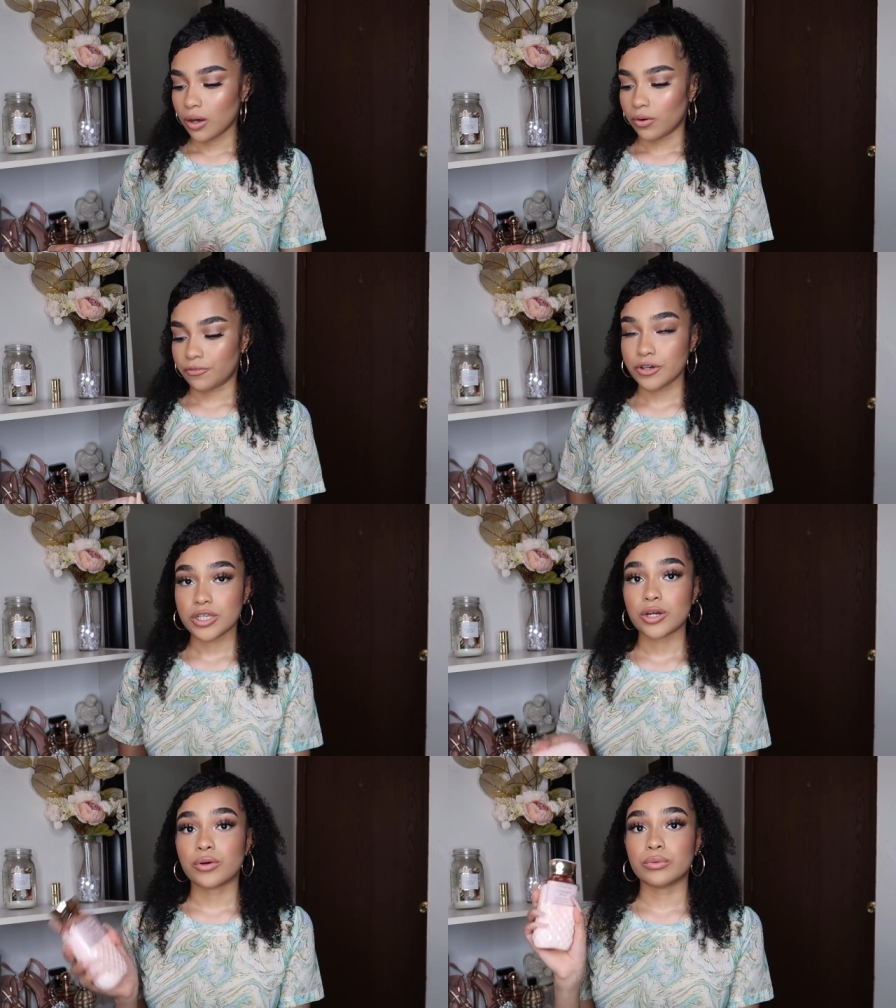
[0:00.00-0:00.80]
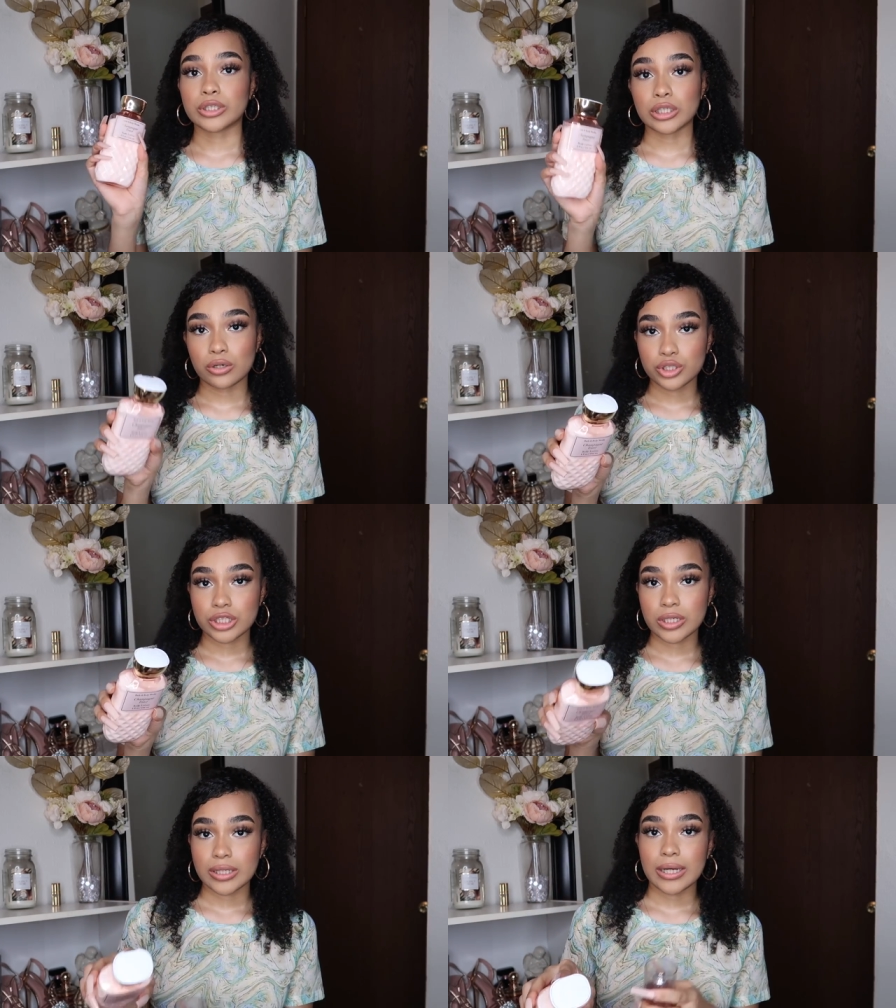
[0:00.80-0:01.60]
well first i go in with the
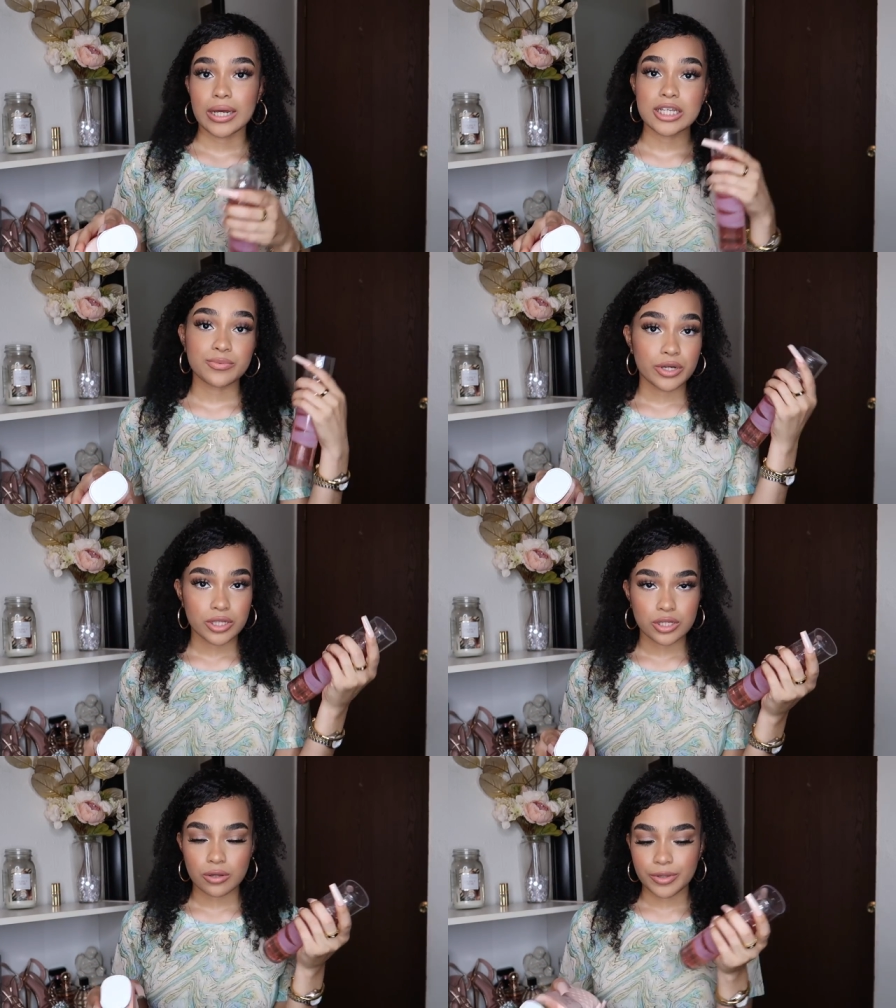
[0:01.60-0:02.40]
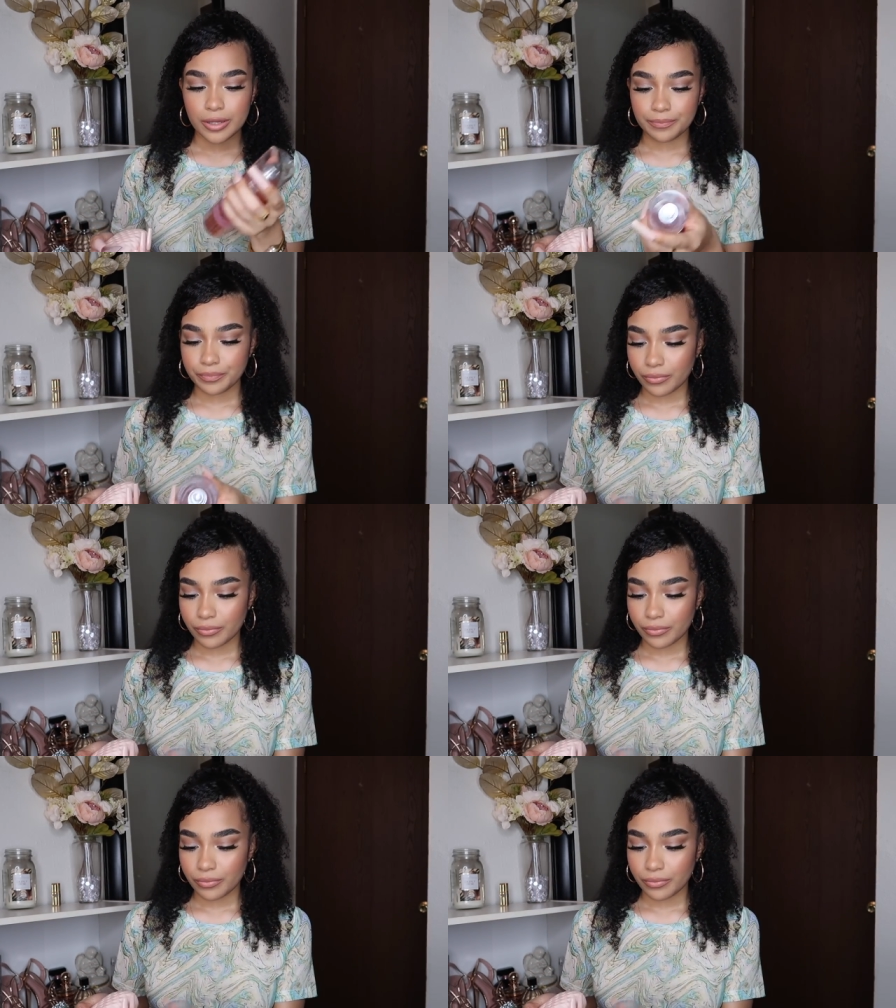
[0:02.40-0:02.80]
lotion then i spray this on me